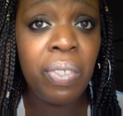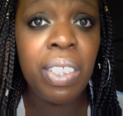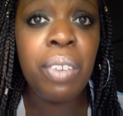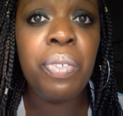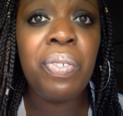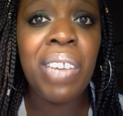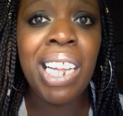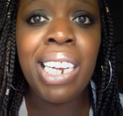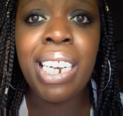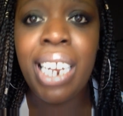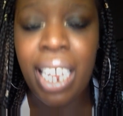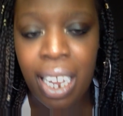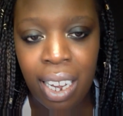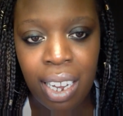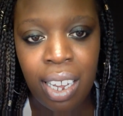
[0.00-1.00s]

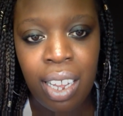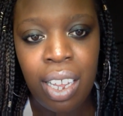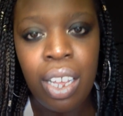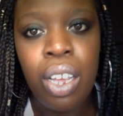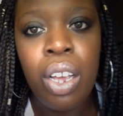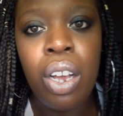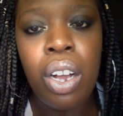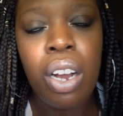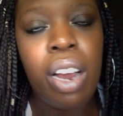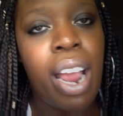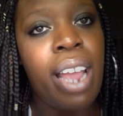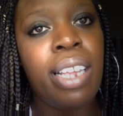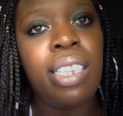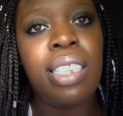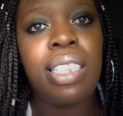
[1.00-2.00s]
defending
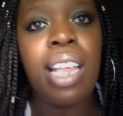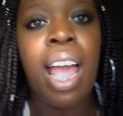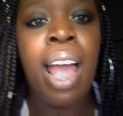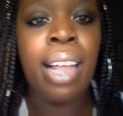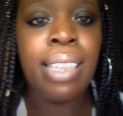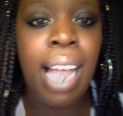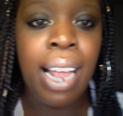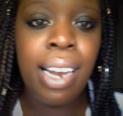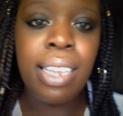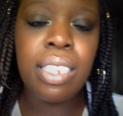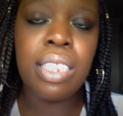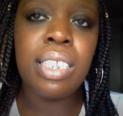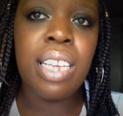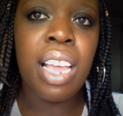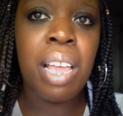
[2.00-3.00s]
Christ, and I
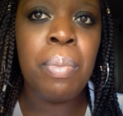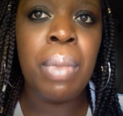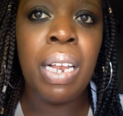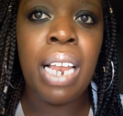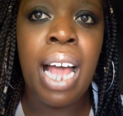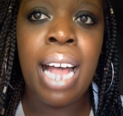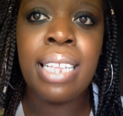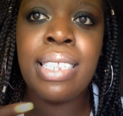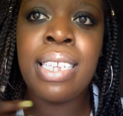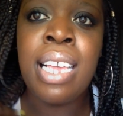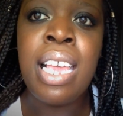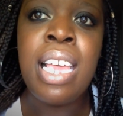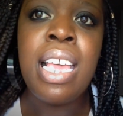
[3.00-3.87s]
listen to him a lot.